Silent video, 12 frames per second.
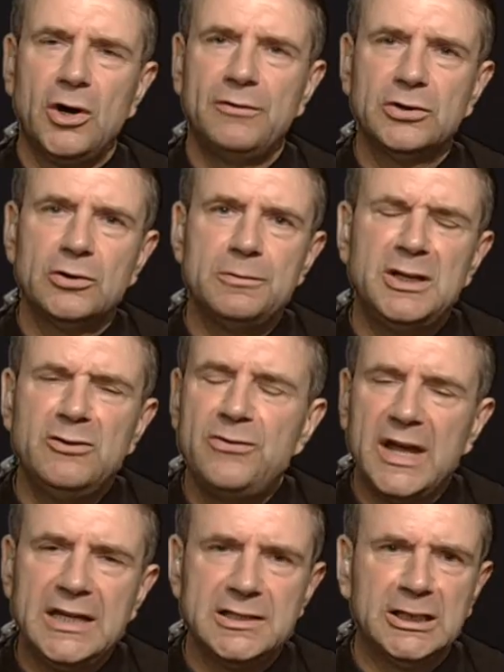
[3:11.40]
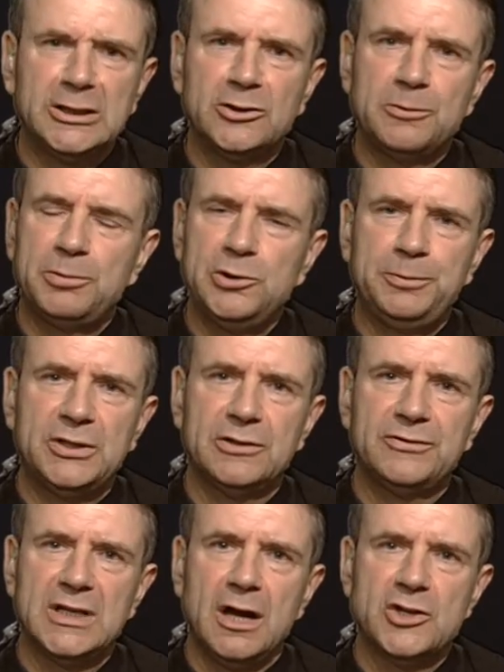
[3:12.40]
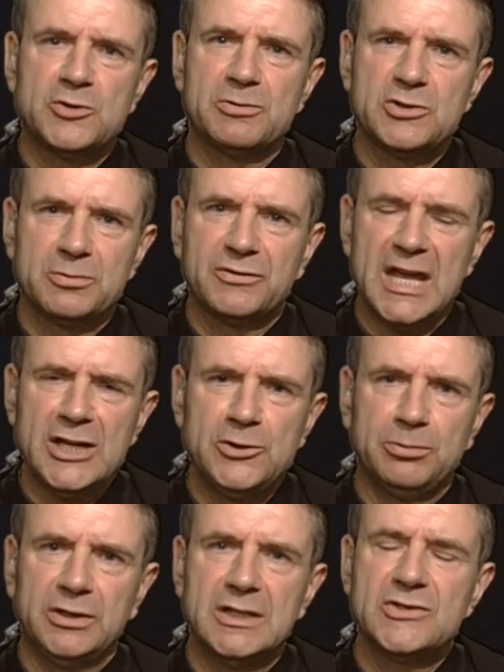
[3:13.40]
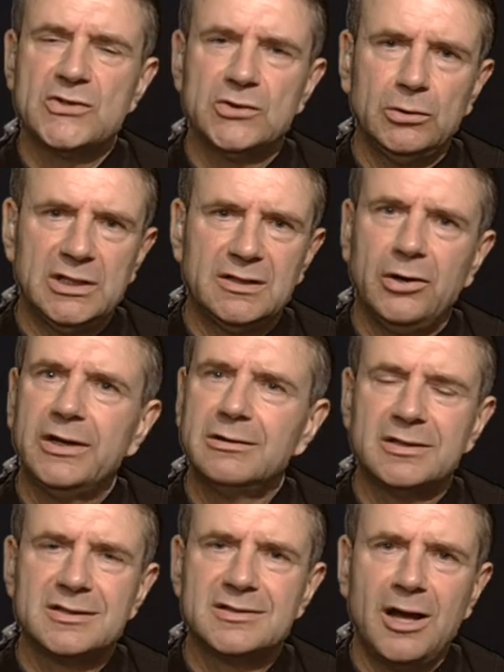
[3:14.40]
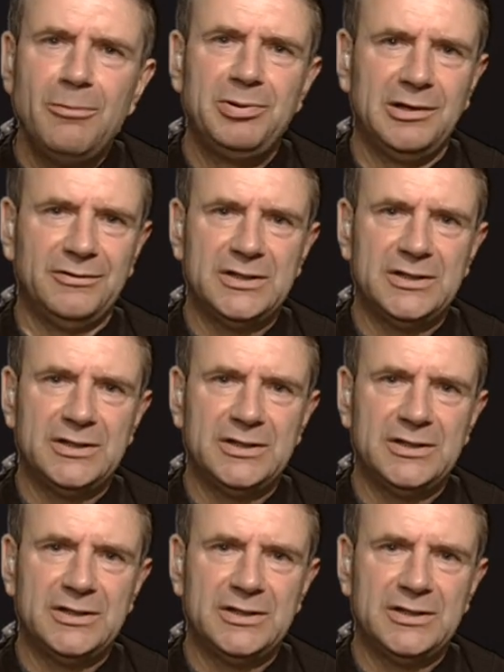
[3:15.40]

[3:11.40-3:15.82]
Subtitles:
a group invading the pulpit of the Archbishop of Canterbury is surely a very good example of it.